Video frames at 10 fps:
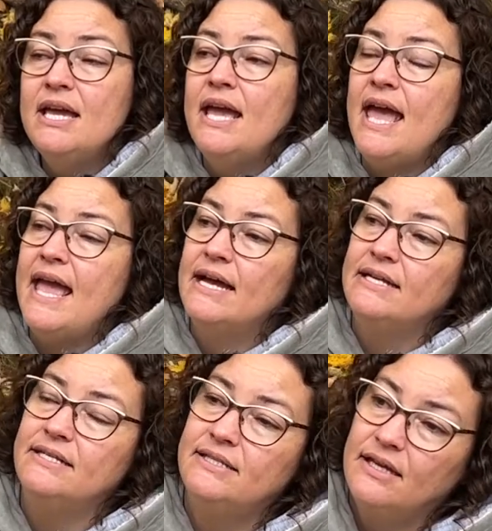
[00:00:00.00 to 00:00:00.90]

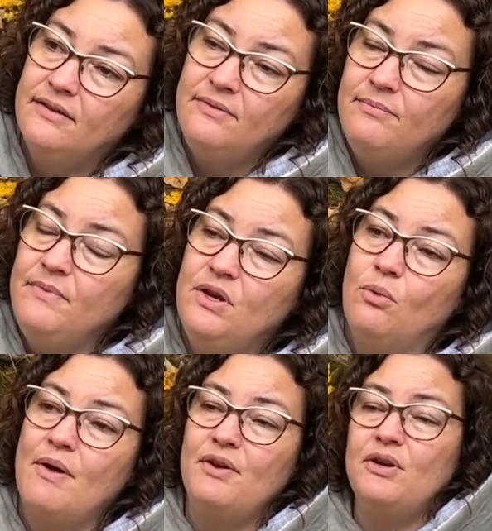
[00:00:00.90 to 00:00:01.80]
And, you know,
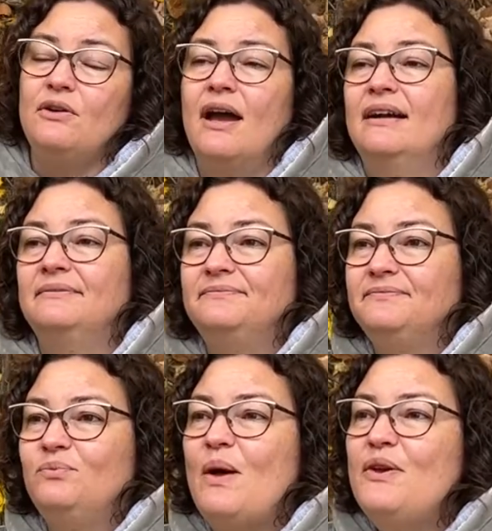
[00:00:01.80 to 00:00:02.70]

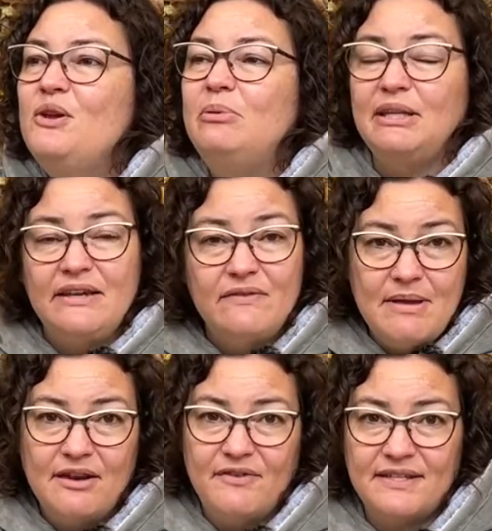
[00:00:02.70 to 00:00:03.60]
whether you believe in
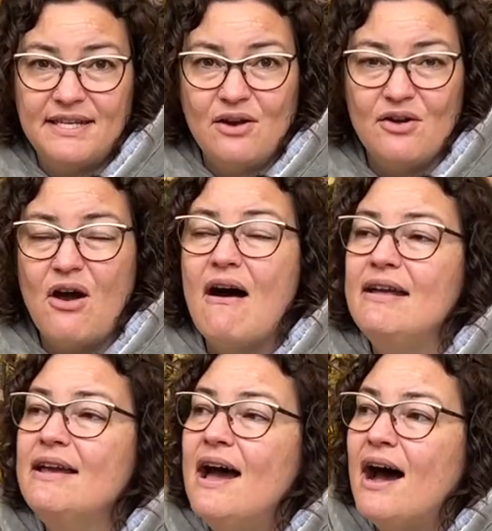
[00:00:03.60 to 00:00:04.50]
manifesting or not,
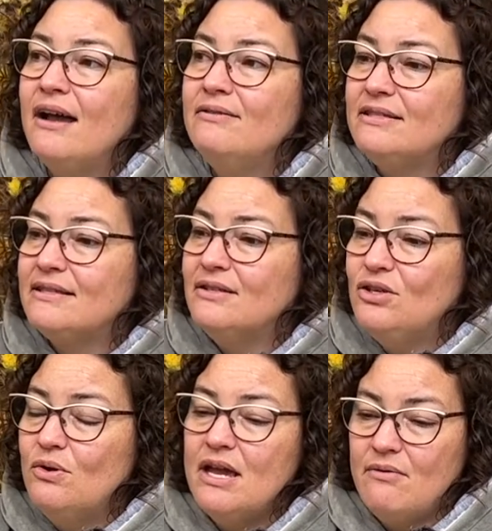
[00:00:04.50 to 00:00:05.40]
I was
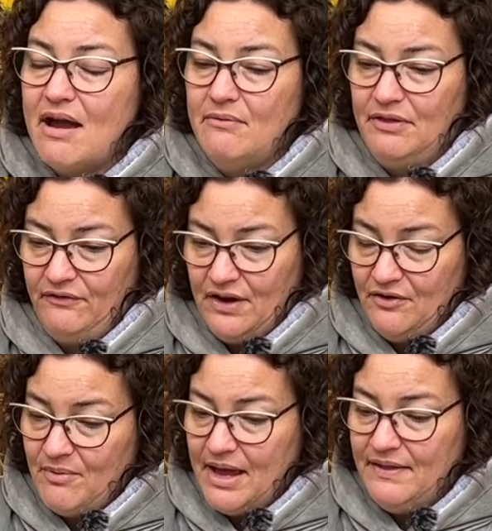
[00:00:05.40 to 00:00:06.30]
joking around with a friend
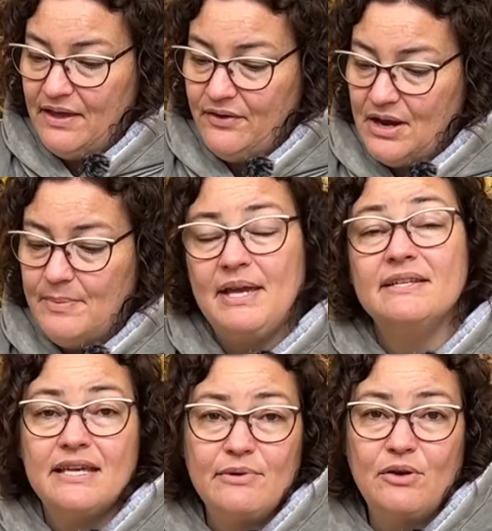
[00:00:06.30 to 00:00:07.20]
of mine the other day because
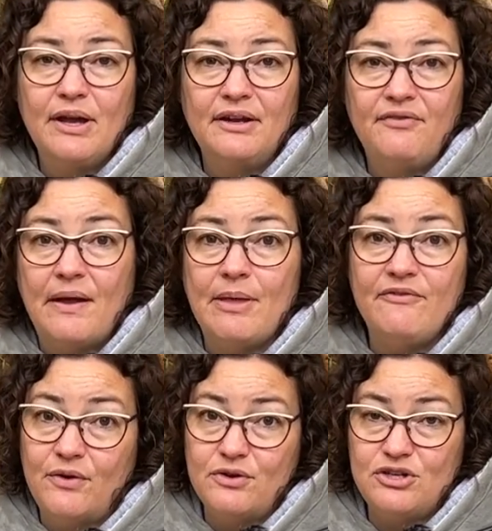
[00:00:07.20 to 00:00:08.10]
they were going on a family
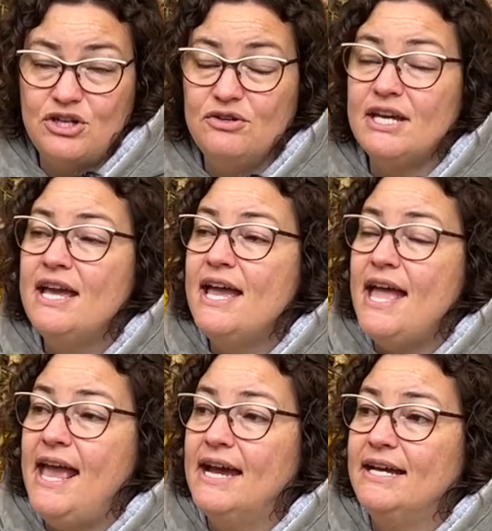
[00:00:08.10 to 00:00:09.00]
photo shoot,
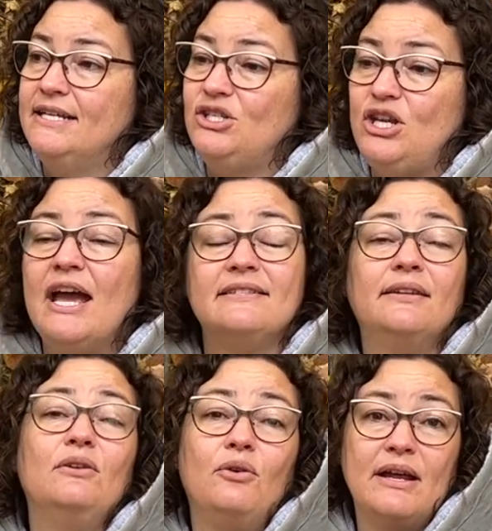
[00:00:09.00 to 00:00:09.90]
and she has a
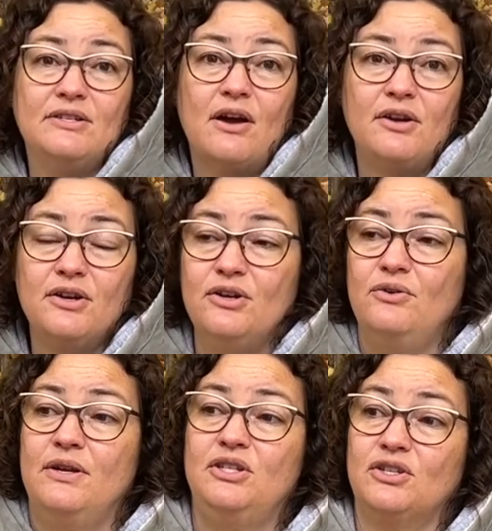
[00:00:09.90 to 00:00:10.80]
little granddaughter
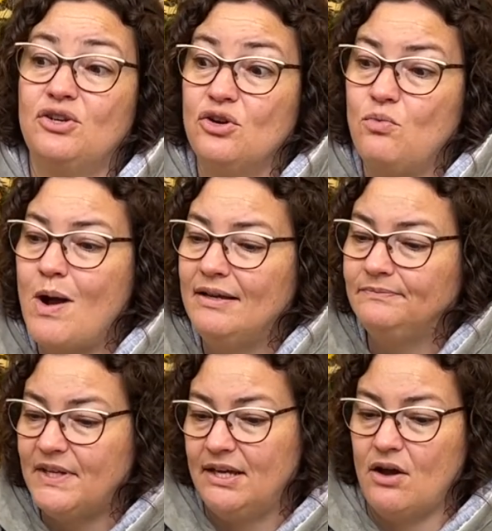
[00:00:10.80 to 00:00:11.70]
who just turned
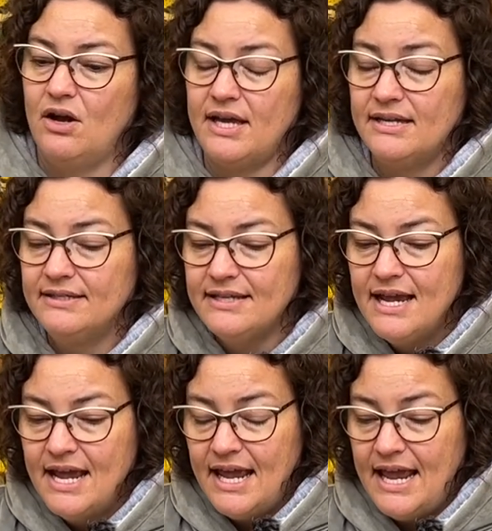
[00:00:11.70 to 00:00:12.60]
1 in August.
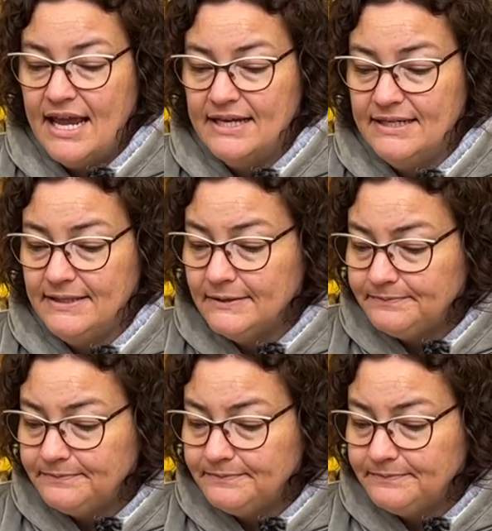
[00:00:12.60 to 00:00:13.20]
And